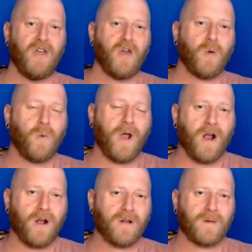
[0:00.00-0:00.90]

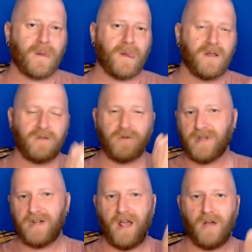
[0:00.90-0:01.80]
where you
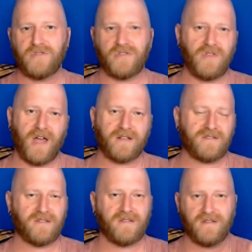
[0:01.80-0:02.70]
can now select